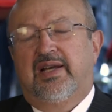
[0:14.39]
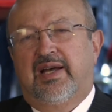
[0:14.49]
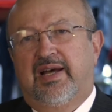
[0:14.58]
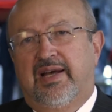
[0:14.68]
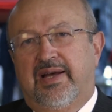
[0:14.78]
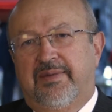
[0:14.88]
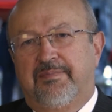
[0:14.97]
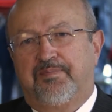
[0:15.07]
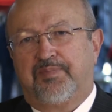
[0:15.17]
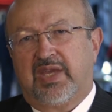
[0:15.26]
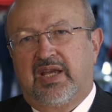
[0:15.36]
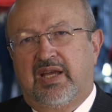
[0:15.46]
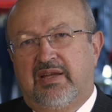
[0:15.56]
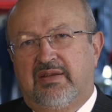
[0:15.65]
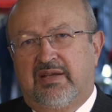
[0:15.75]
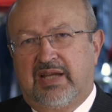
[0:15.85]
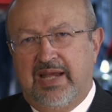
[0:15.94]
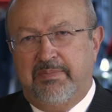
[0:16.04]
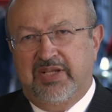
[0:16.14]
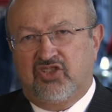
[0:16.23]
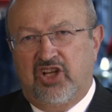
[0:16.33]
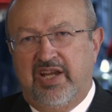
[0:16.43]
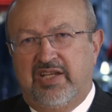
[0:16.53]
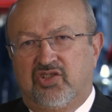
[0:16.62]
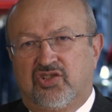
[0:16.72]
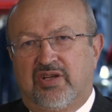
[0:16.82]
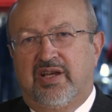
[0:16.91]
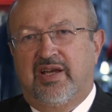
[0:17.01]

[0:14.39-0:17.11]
Climate change